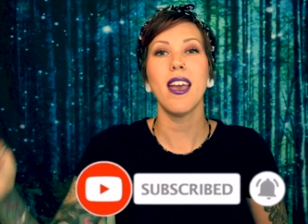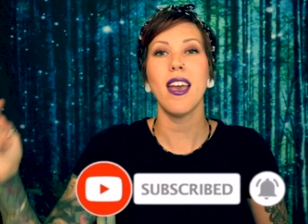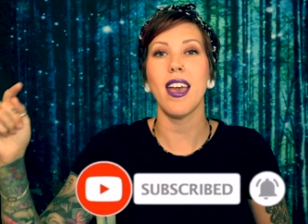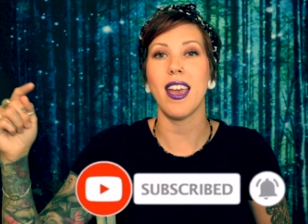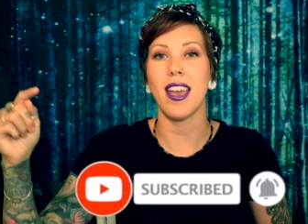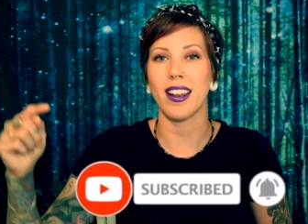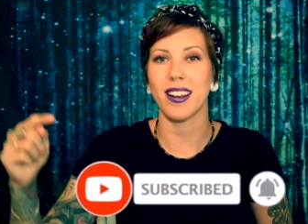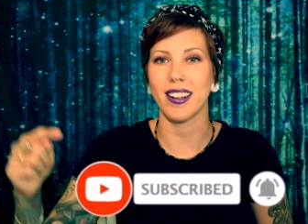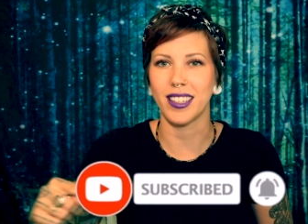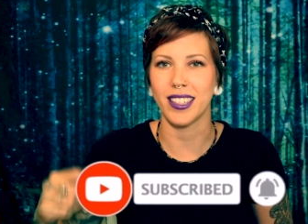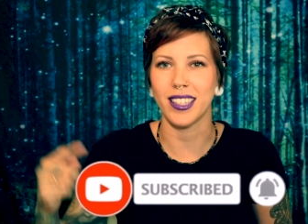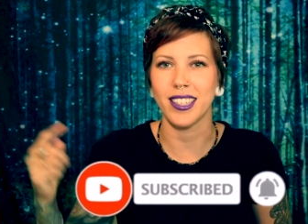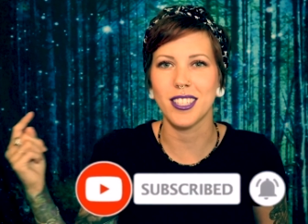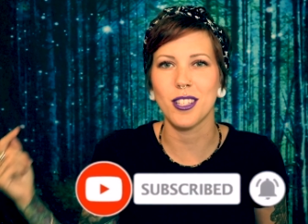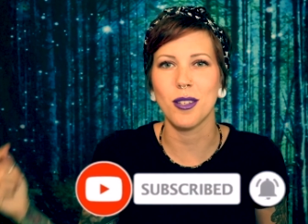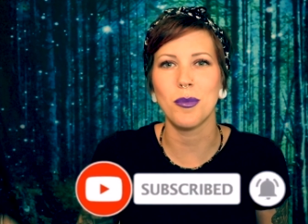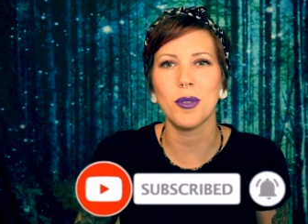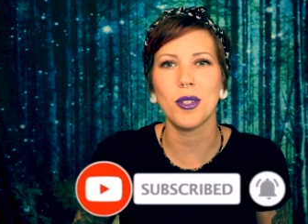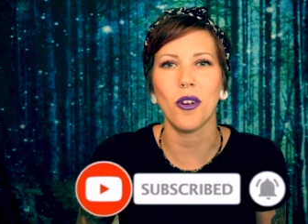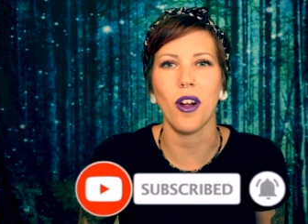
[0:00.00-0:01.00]
and click
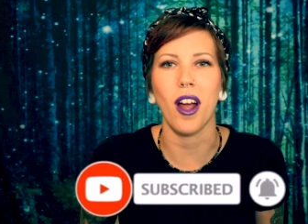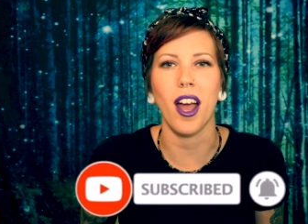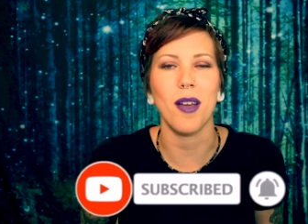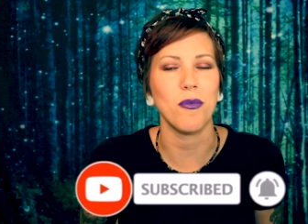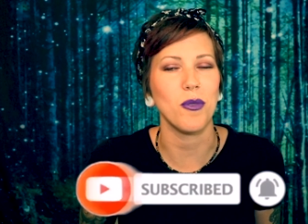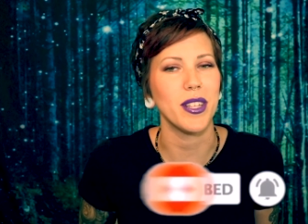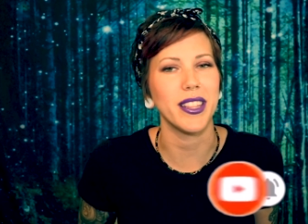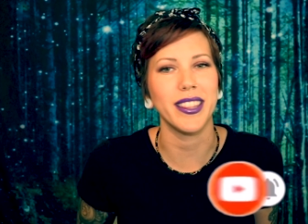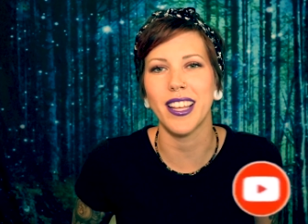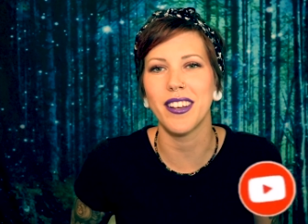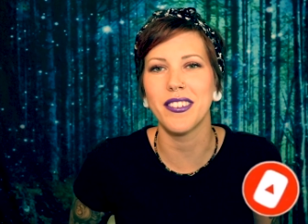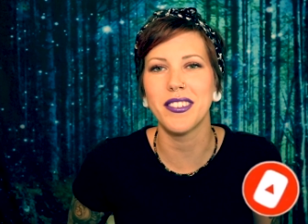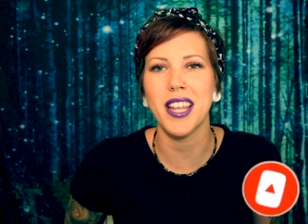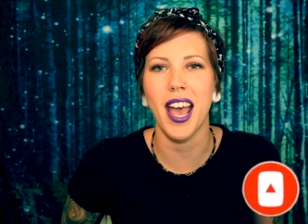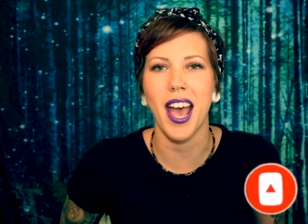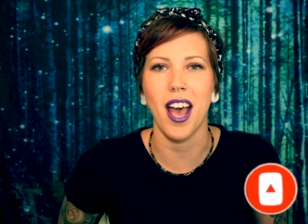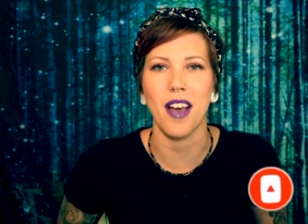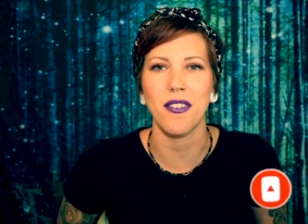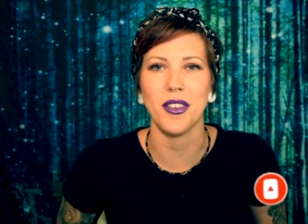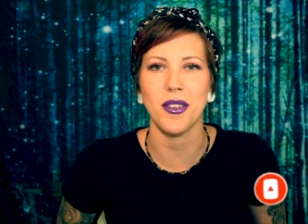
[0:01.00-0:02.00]
subscribe. We'd love to
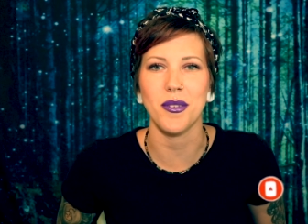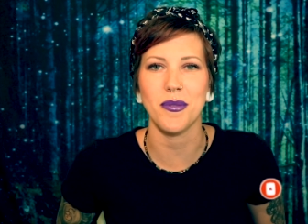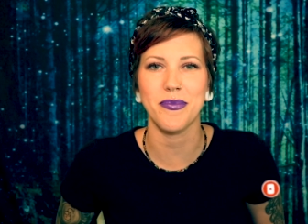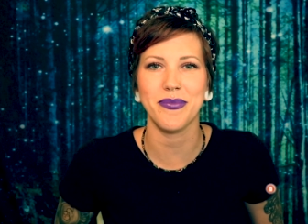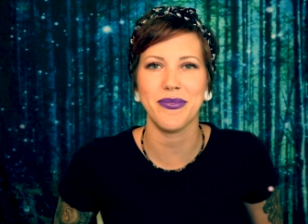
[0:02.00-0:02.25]
have you.